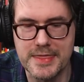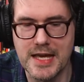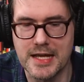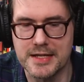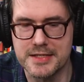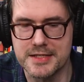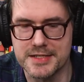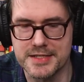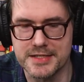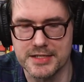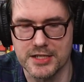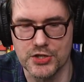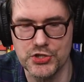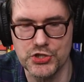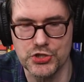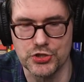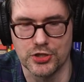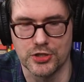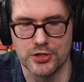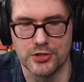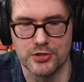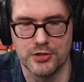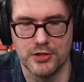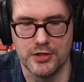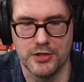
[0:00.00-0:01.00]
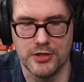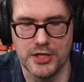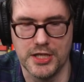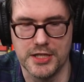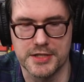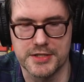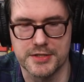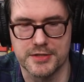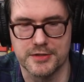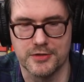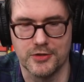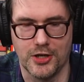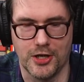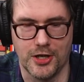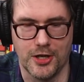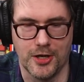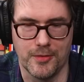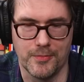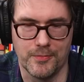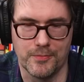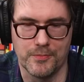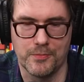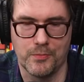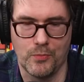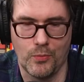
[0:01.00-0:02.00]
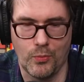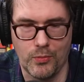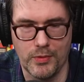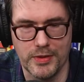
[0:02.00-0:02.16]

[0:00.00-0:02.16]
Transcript: that discussion, it's um,